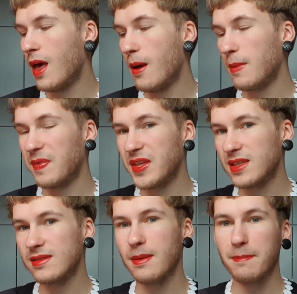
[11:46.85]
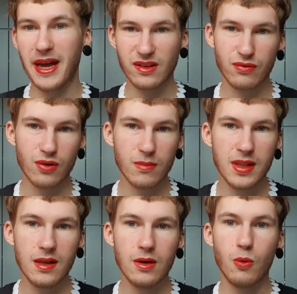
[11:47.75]
but this is a matte
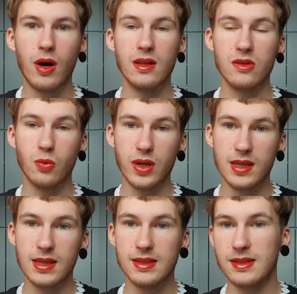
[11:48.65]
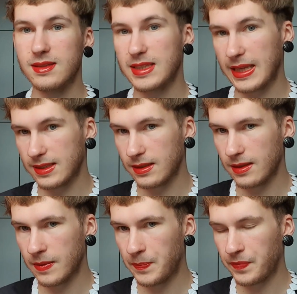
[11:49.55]
formula while Twig is a satin.